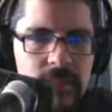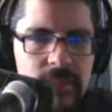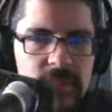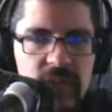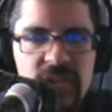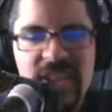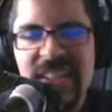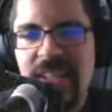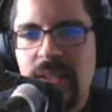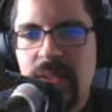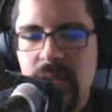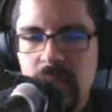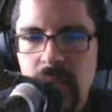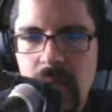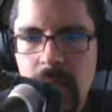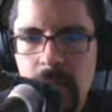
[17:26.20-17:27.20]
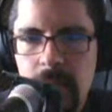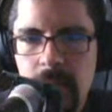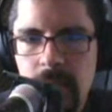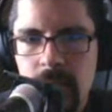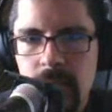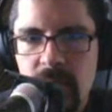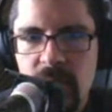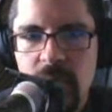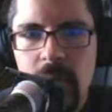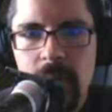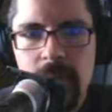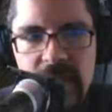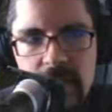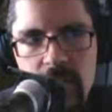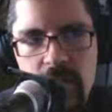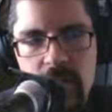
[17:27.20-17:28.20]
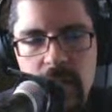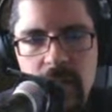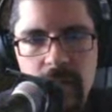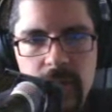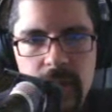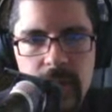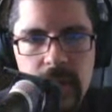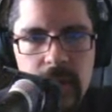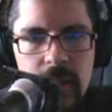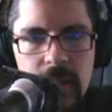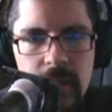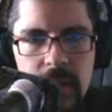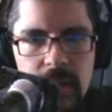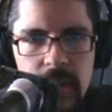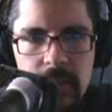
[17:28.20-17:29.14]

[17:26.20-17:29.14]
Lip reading: ceded to them from each of the